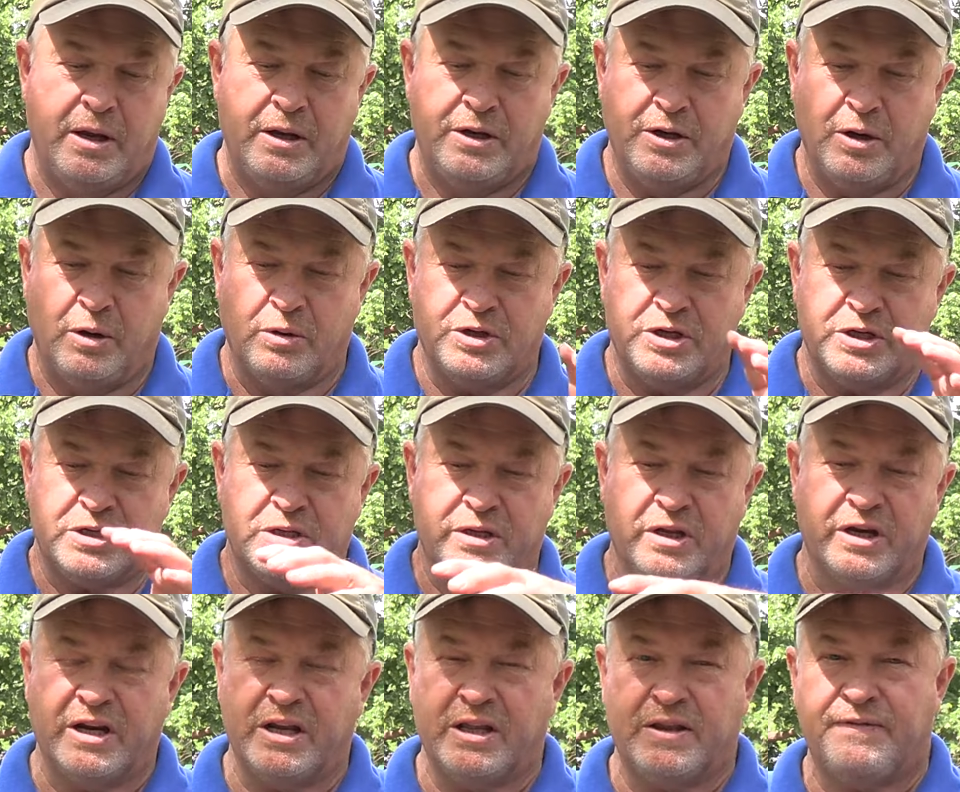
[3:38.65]
Don't just
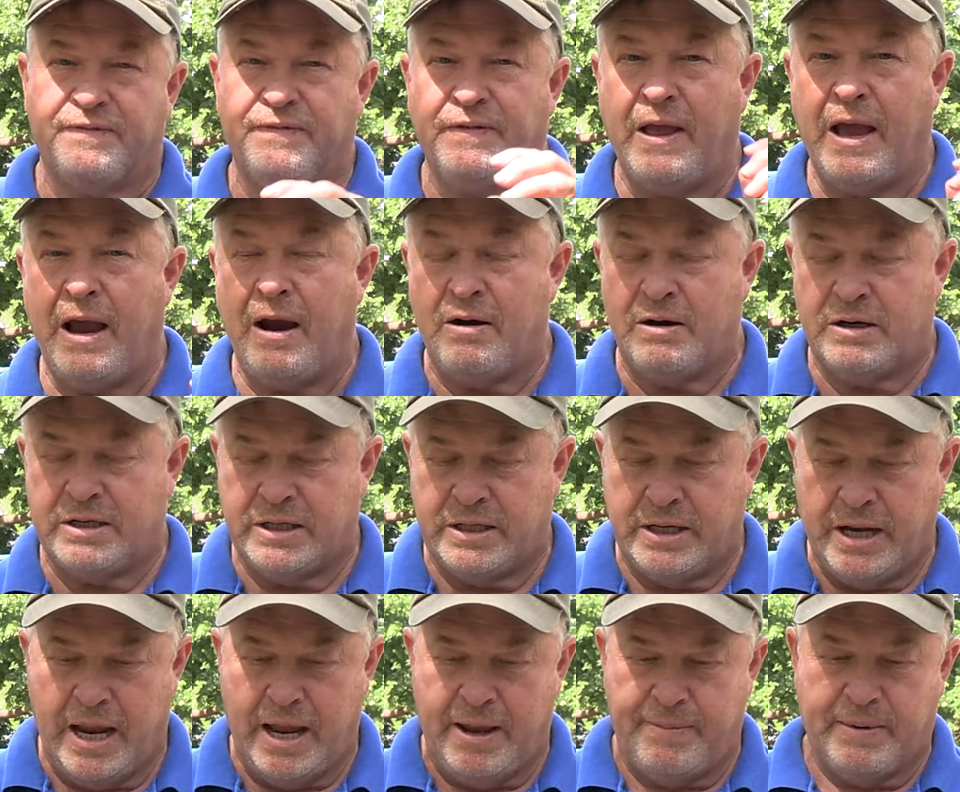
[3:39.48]
look at the flower
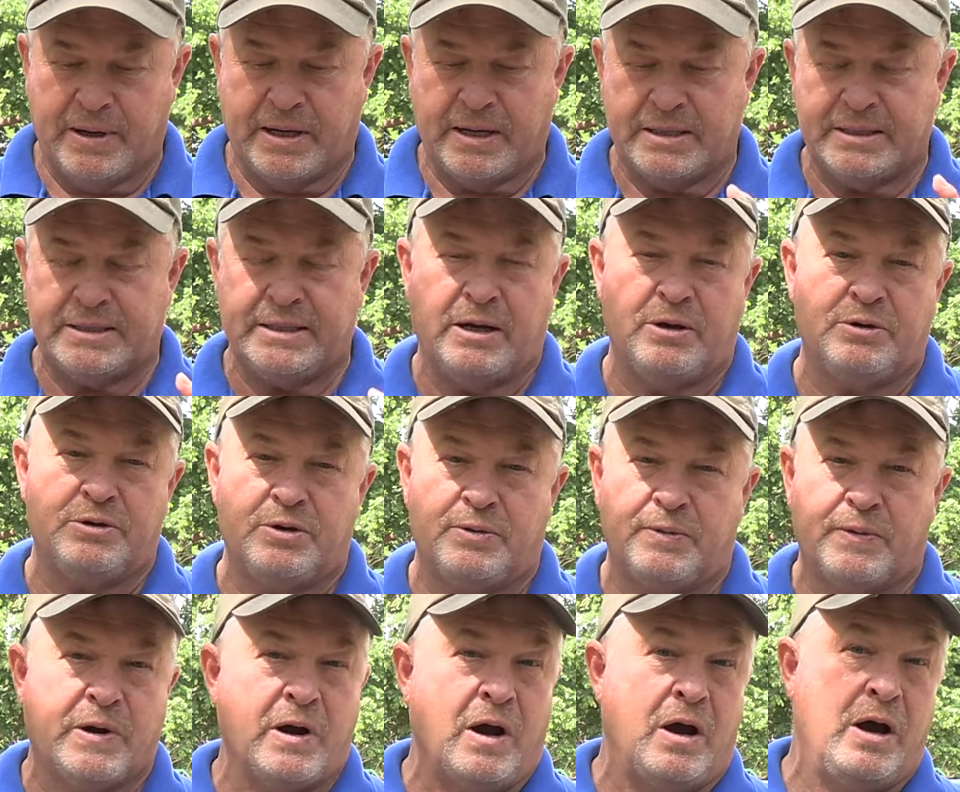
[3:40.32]
today, because those
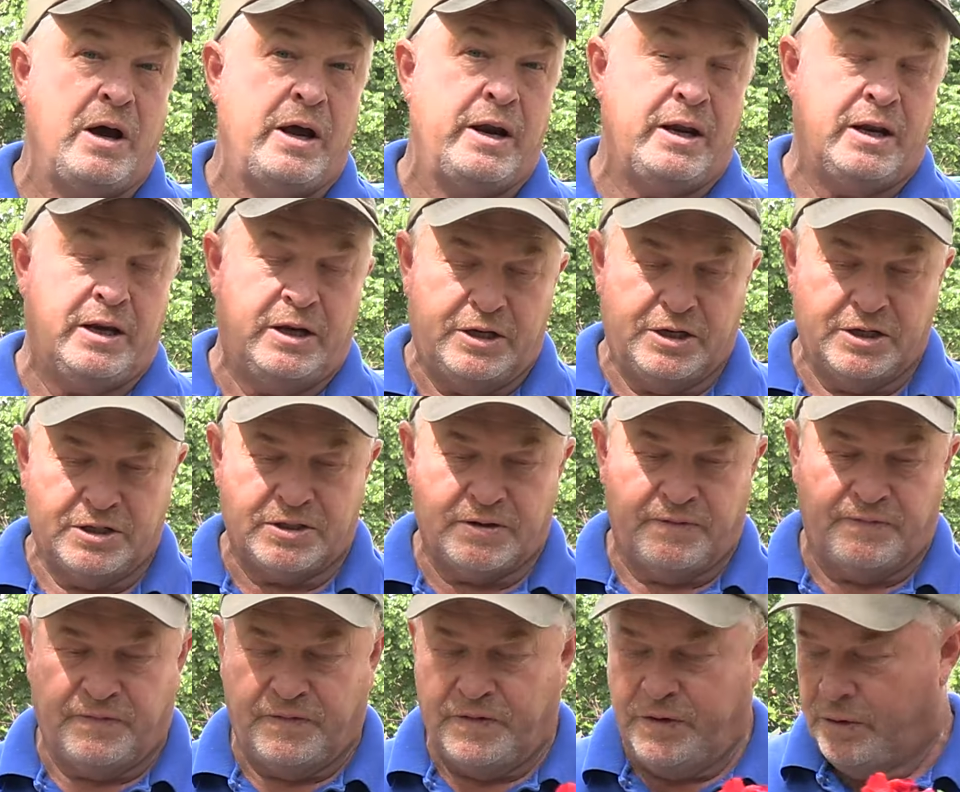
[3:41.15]
are gone in
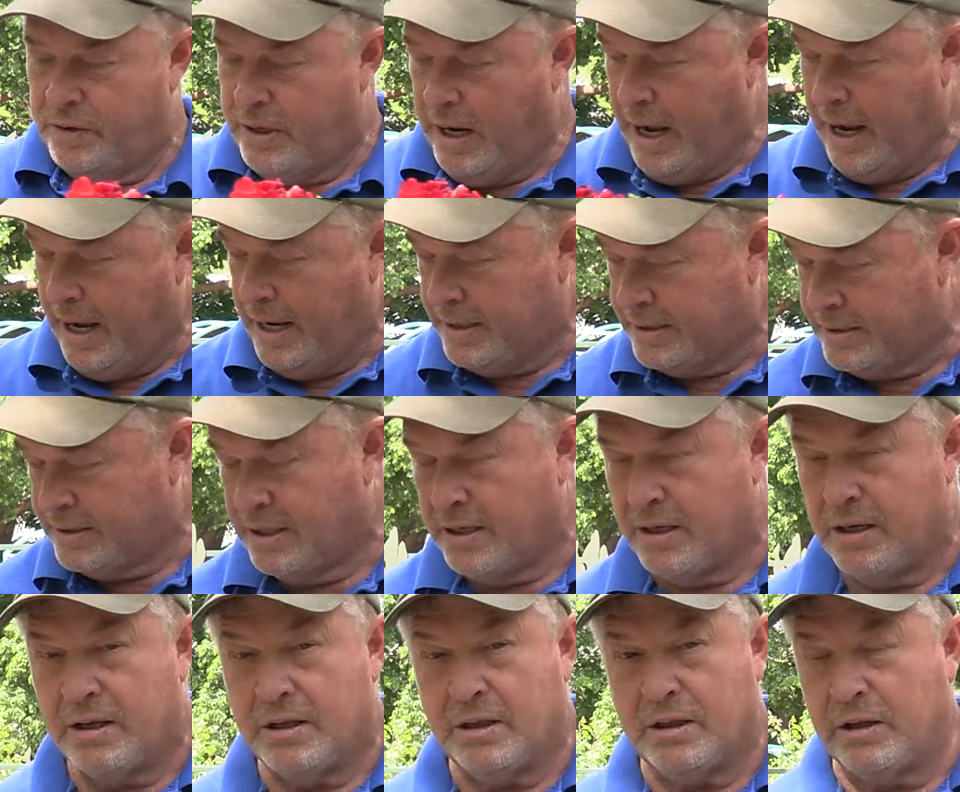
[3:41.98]
just a few days.
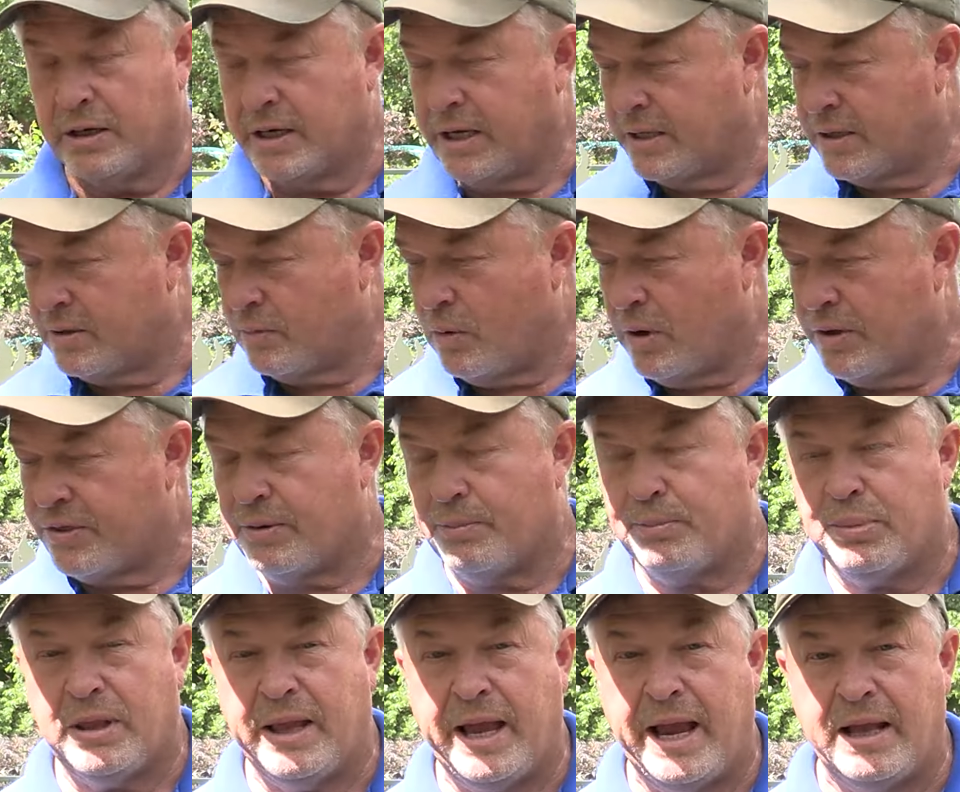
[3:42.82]
Look at what
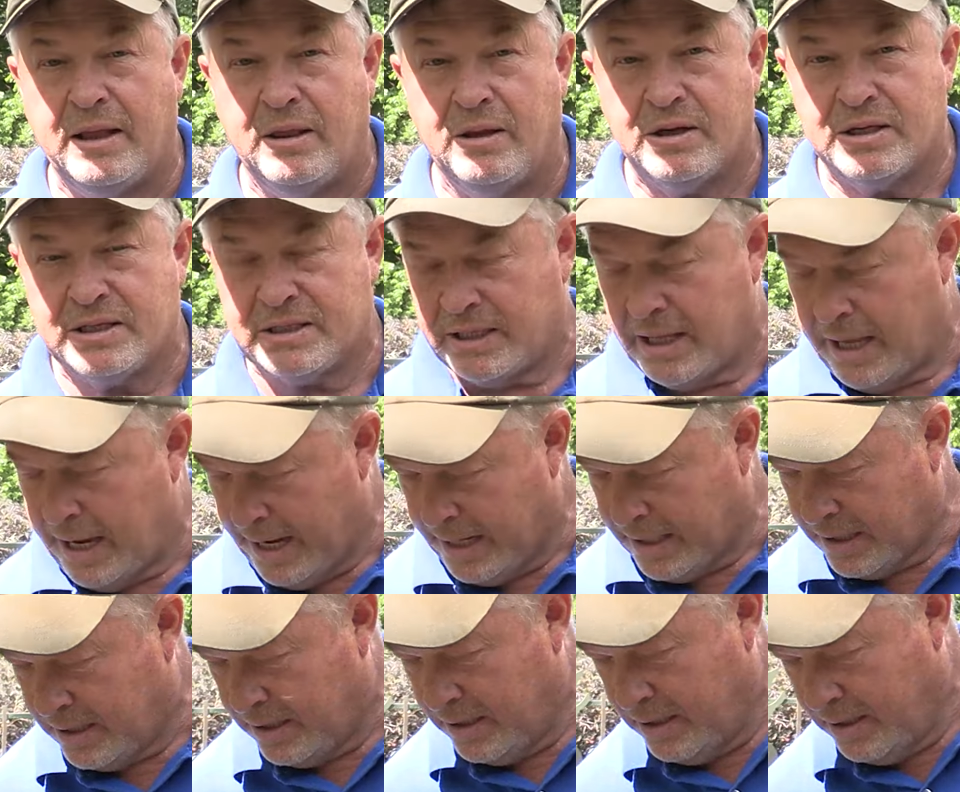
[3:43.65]
the plant looks like.